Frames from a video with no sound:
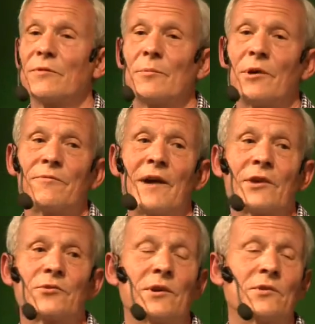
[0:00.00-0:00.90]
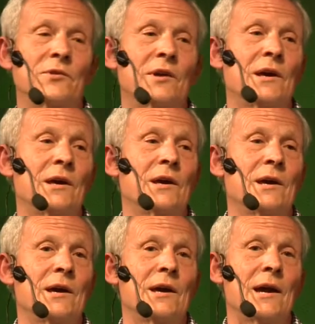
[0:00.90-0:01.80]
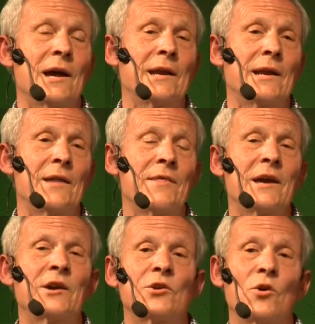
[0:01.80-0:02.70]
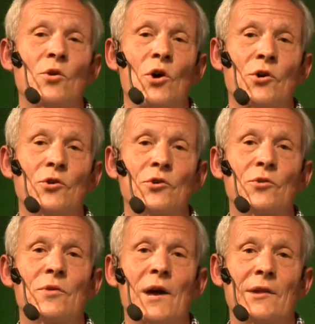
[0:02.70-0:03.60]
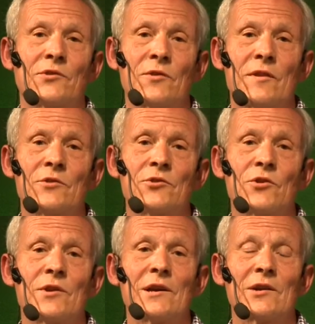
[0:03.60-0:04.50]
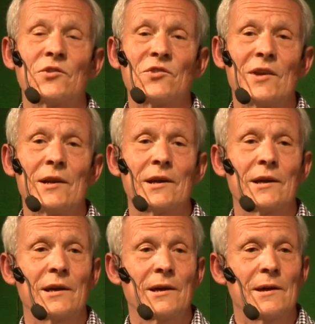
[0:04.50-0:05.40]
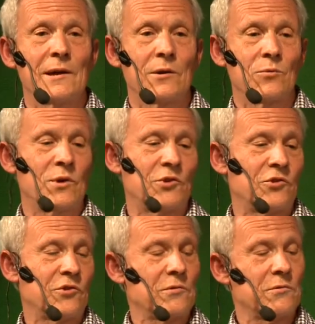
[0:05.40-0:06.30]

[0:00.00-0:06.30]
from our factories. And they can no longer do that. So they're turning acidic, which